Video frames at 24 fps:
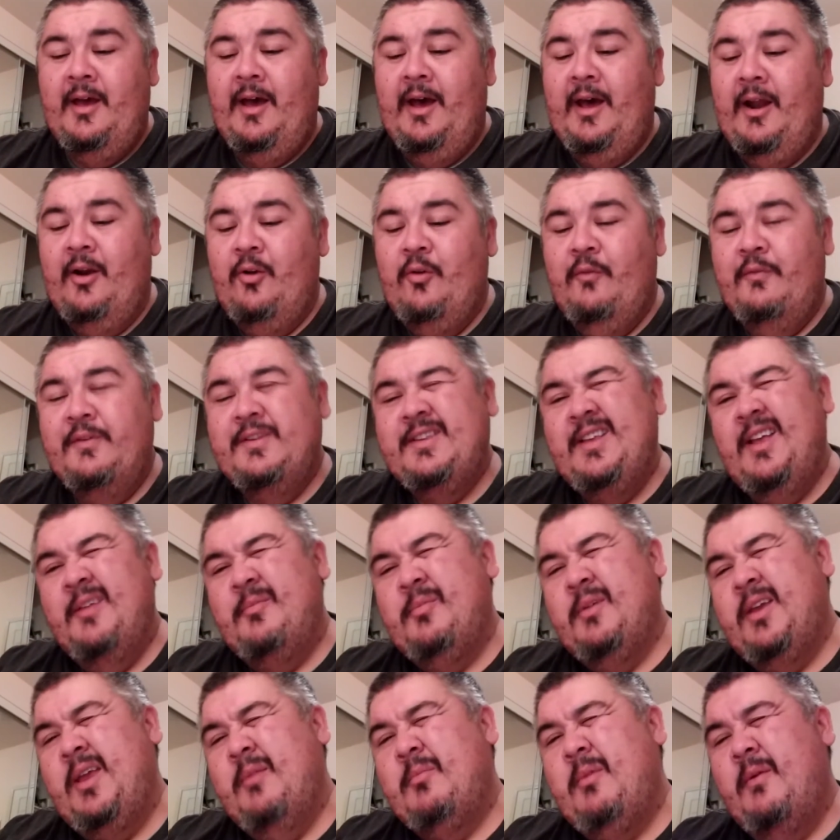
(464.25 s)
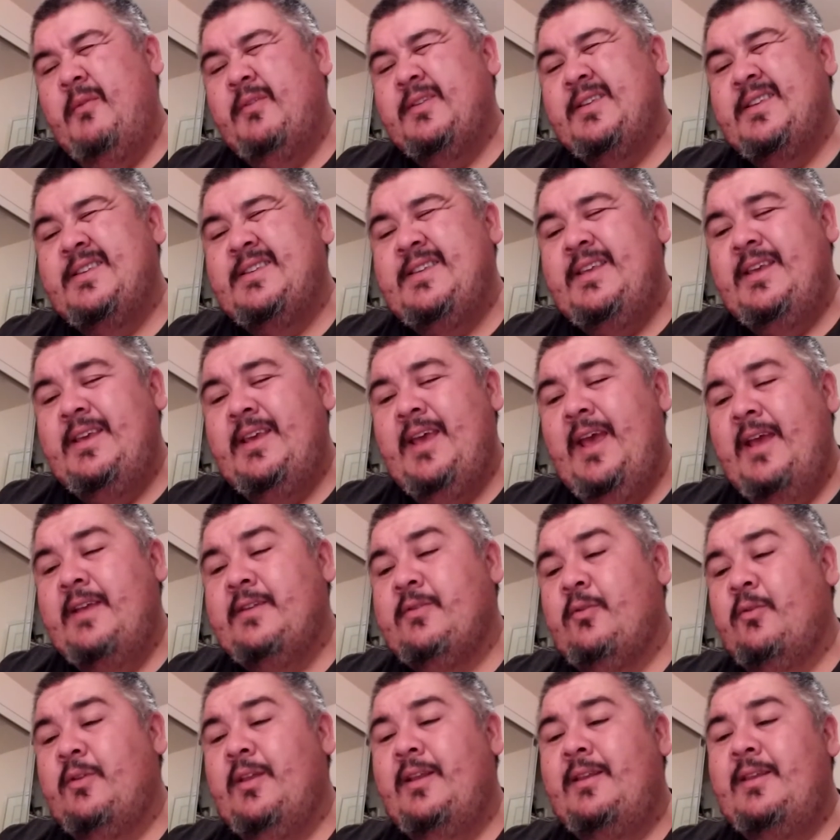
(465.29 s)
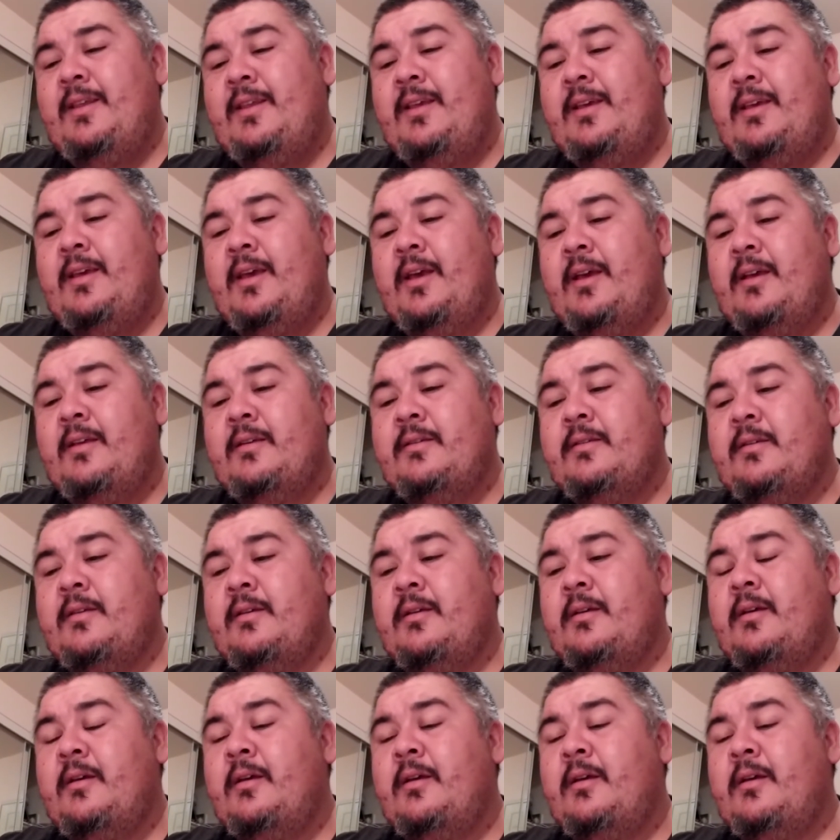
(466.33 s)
I don't know if I can't remember if it's a C case or the D case.